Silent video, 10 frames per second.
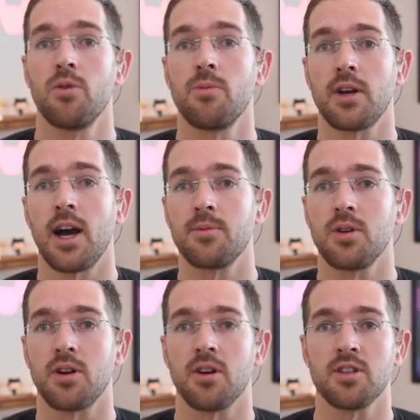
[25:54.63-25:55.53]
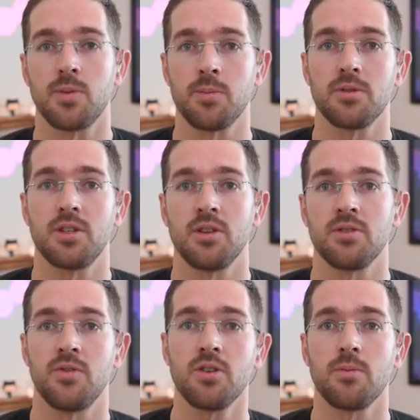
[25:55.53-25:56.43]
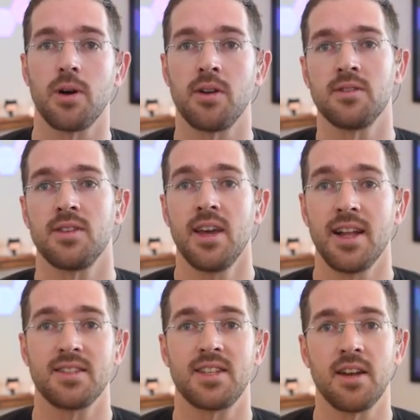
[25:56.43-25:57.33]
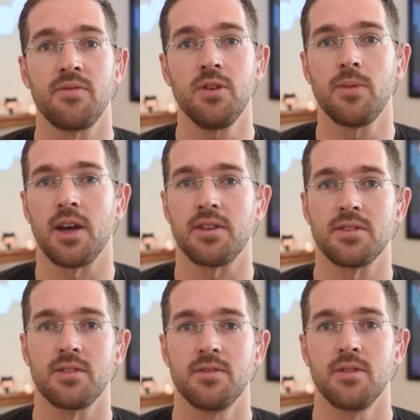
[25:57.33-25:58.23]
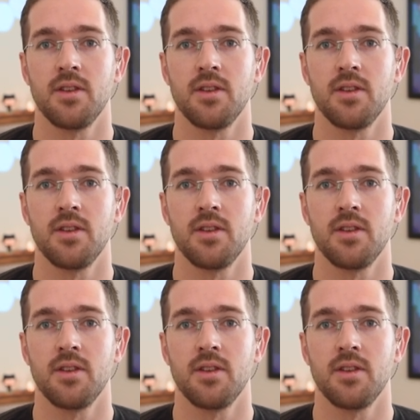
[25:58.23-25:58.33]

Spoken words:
a rubocop to encourage people to use ViewComponents instead of view models.